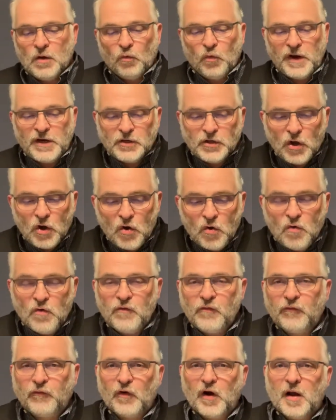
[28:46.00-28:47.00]
We know
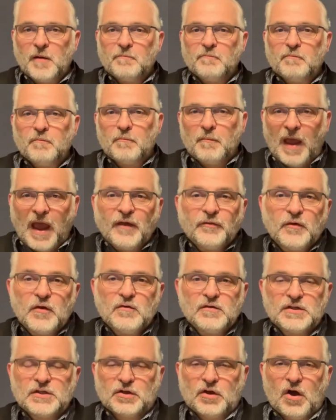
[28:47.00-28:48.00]
from
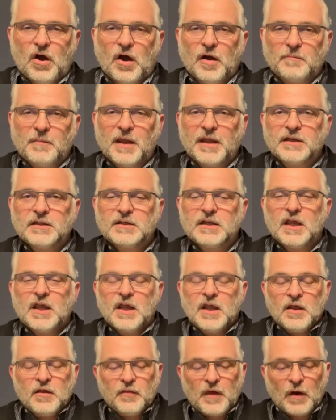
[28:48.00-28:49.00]
Matthew's comment
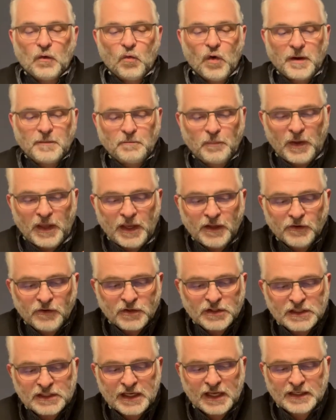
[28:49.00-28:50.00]
that what
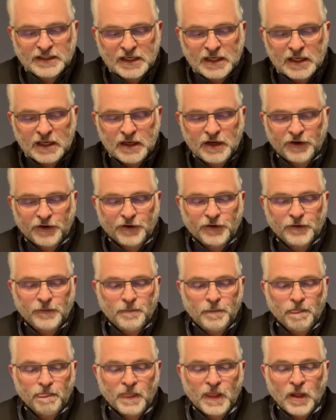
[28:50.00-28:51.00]
Peter said
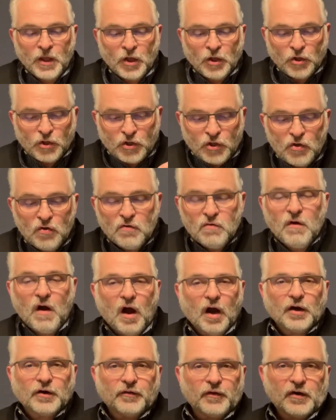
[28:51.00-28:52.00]
here, "You
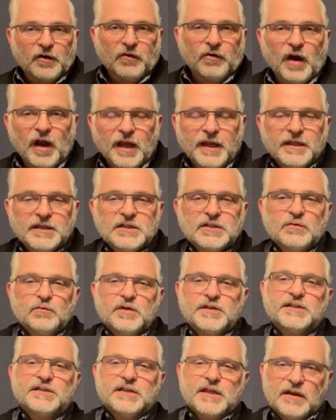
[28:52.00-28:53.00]
are the Christ,"
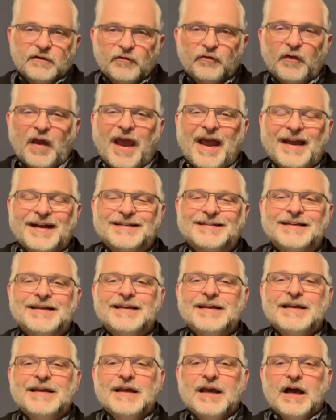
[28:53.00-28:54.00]
was in fact
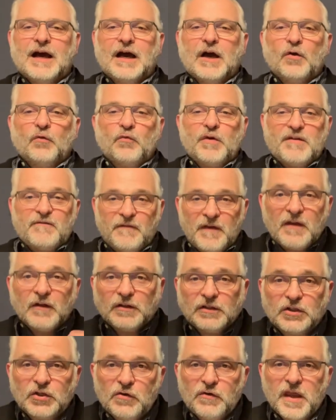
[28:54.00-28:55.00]

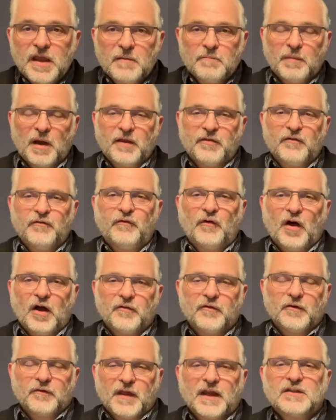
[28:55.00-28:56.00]
revealed to him by the
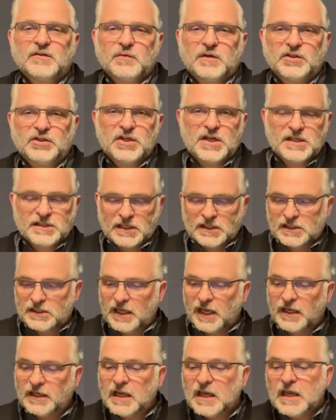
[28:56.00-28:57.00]
Father. That's what Jesus
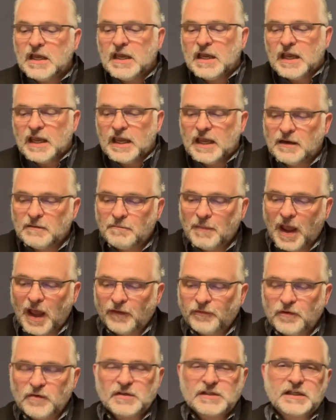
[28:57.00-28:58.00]
said in
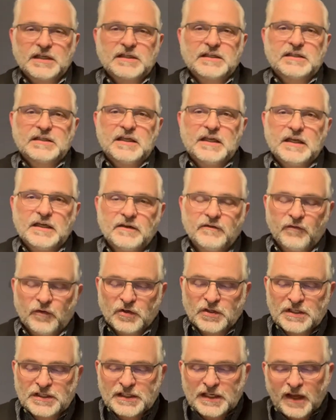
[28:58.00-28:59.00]
Matthew 16,
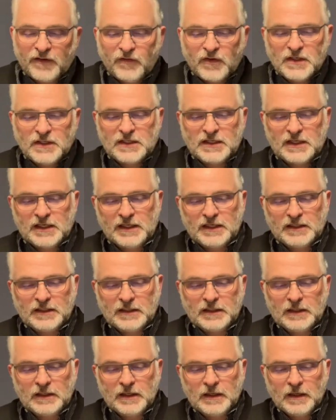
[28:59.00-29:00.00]
verse
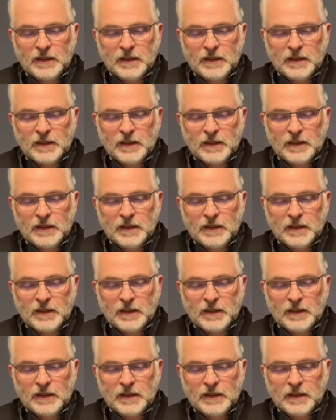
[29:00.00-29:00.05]
17.